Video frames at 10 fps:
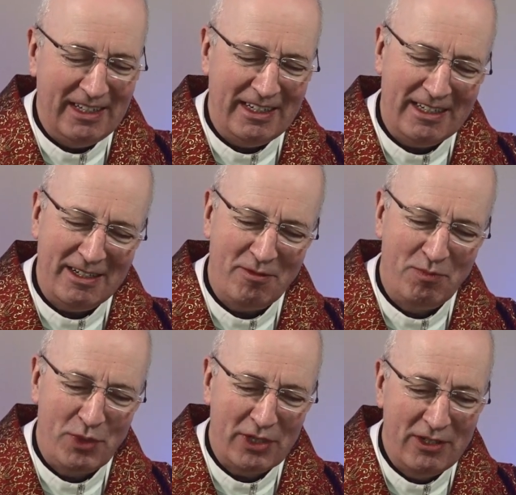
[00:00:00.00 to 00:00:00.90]

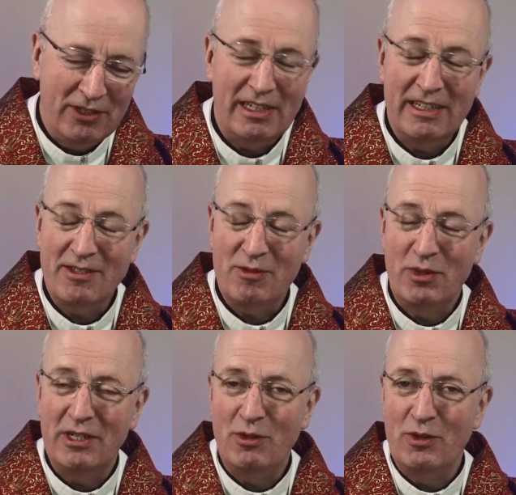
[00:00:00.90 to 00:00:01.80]
But nonetheless,
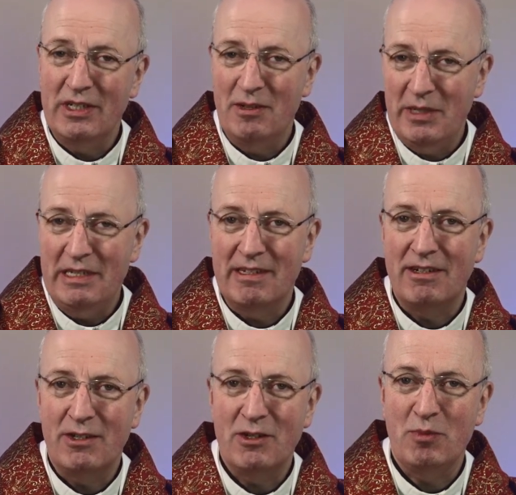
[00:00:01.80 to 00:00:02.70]
we're using the means at
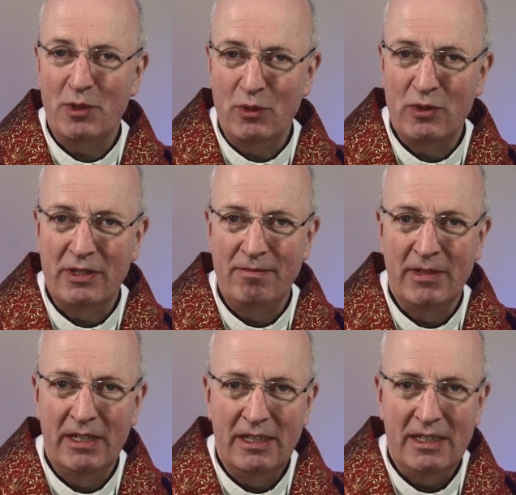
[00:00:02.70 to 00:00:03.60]
our disposal
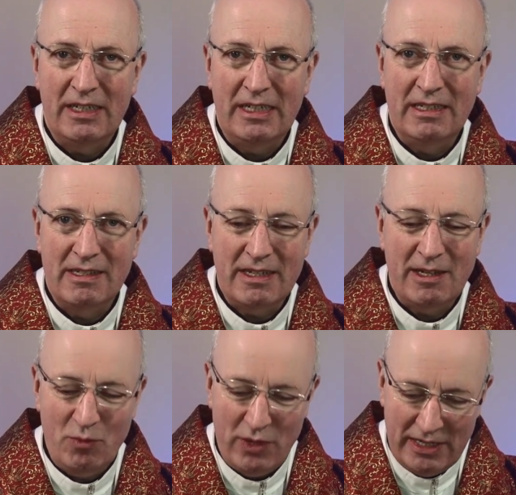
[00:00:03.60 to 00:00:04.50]
in the
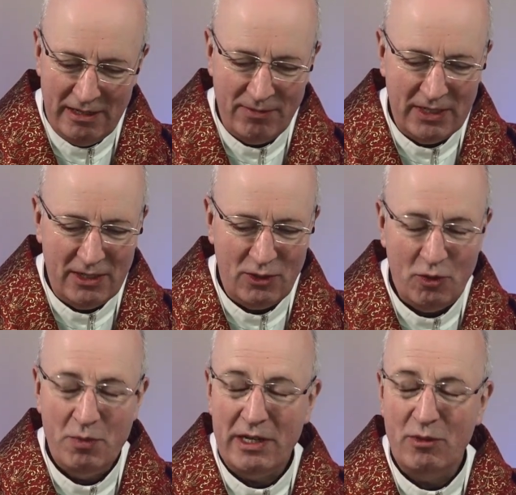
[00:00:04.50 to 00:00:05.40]
same way
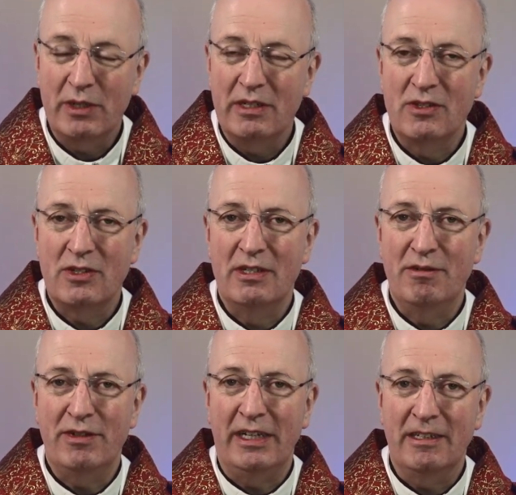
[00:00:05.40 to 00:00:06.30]
to bear witness to the
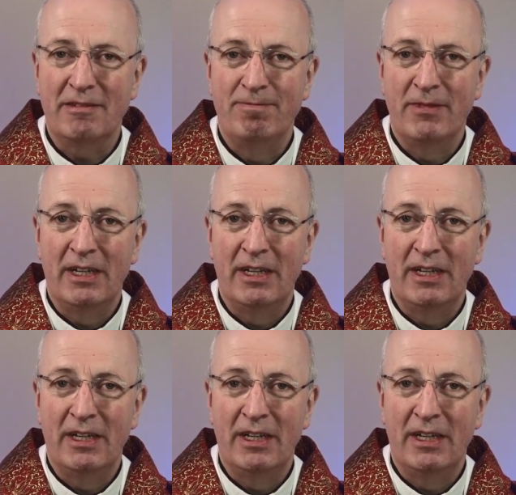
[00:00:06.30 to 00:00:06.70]
faith.